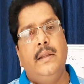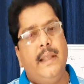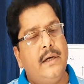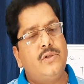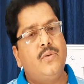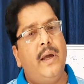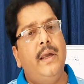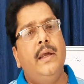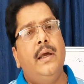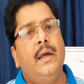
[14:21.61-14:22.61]
That's
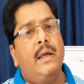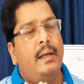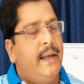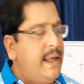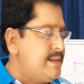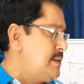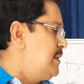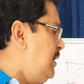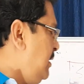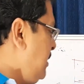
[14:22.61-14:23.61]
why next
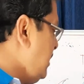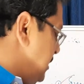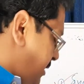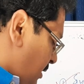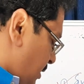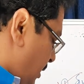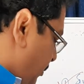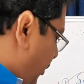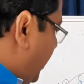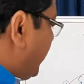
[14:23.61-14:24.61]

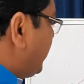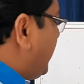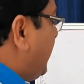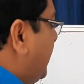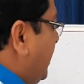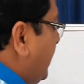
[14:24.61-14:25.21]
important thing